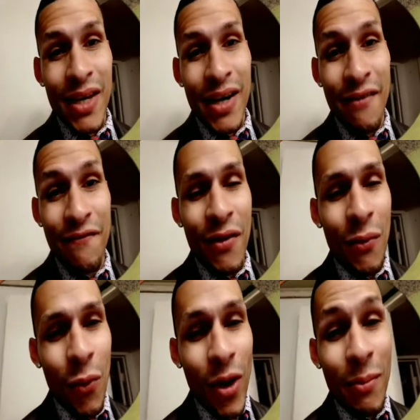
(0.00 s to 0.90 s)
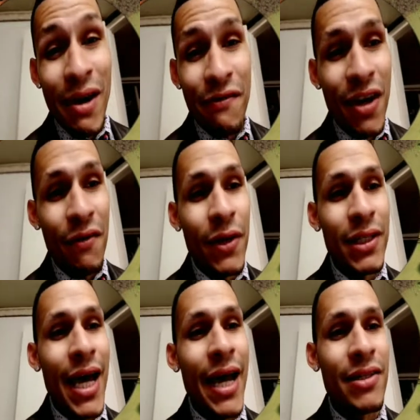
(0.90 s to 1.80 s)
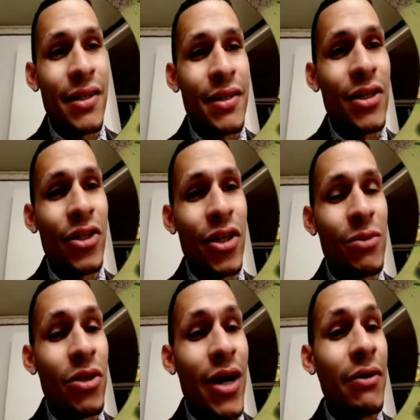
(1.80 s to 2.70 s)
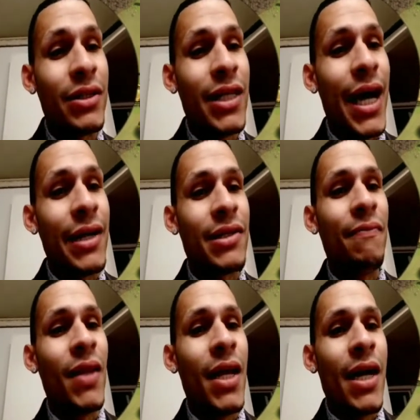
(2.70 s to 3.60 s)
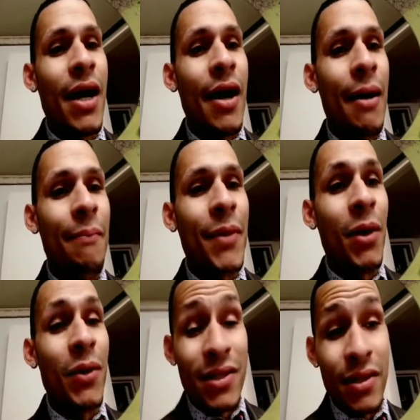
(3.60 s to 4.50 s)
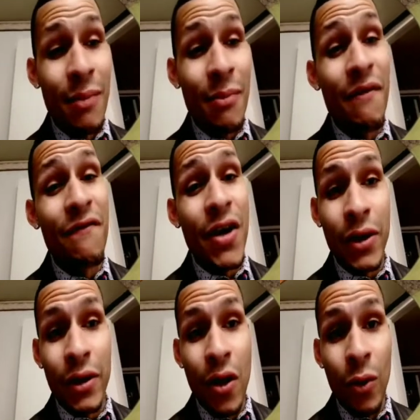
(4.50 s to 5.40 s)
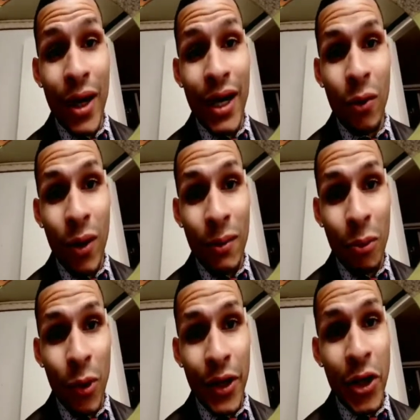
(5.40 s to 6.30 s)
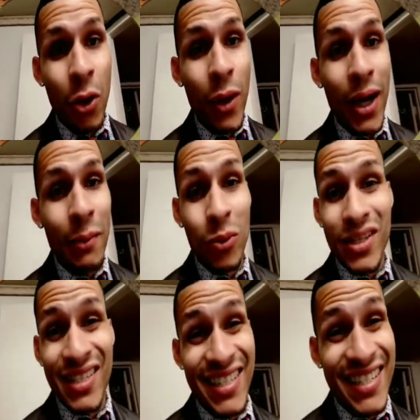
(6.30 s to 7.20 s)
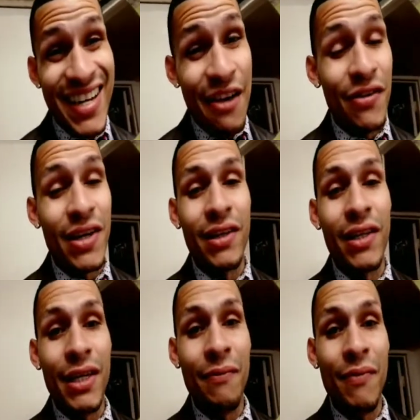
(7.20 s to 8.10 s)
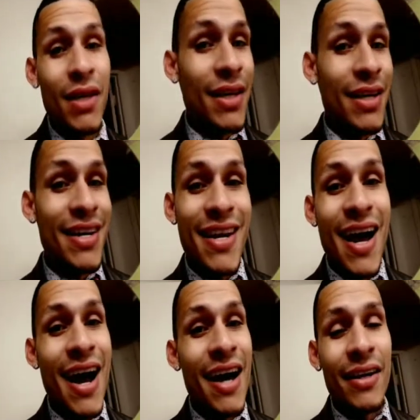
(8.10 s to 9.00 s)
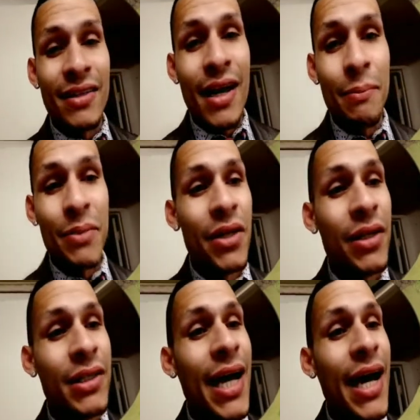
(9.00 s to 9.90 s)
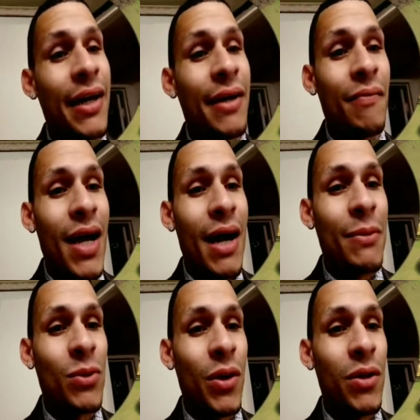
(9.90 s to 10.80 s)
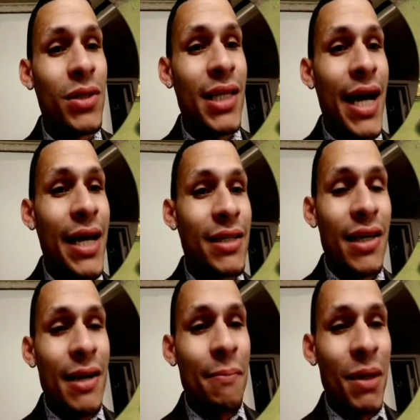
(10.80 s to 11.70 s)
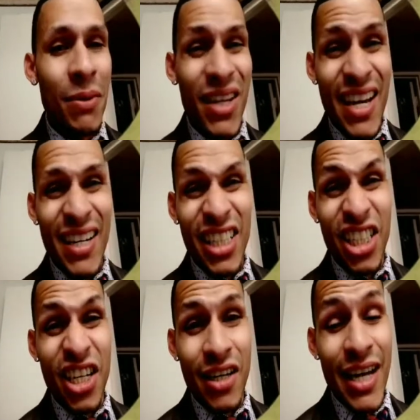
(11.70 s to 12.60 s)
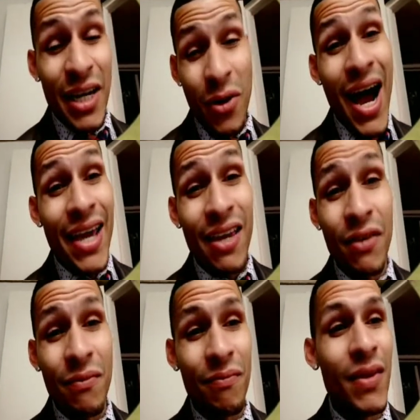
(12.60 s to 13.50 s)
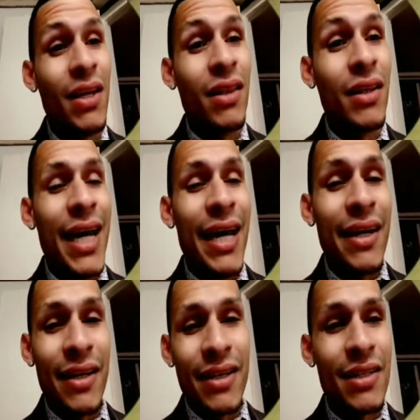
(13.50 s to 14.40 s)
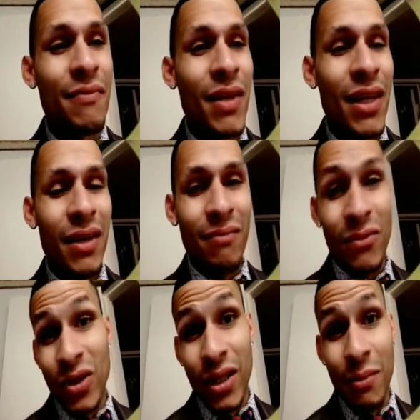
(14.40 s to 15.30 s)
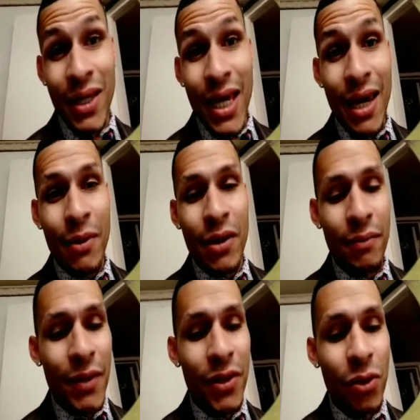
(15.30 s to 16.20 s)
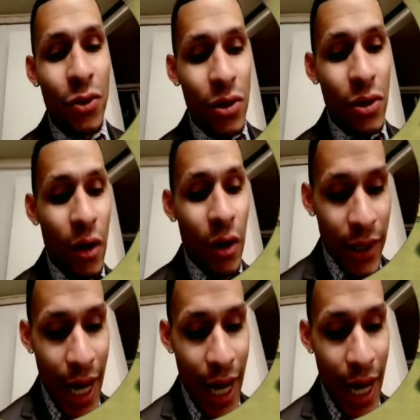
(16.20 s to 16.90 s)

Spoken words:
one of my favorite attacks, because in terms of ground attacks, this has come a very long way. At one point, go wipe was definitely not a top tier attack. It's one of those attacks people kind of shun. I know I even looked at it because it really became a 2-star attack